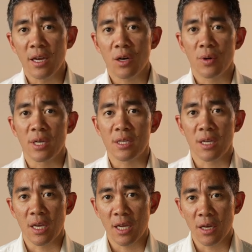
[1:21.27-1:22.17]
increased
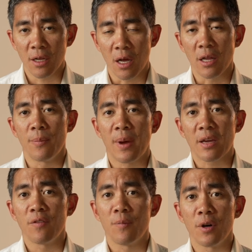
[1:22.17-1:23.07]
the heel on the
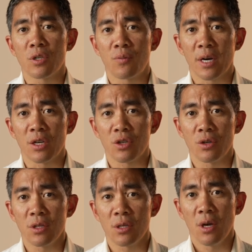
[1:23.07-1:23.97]
back of most running
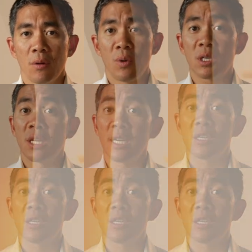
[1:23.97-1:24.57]
shoes, which lead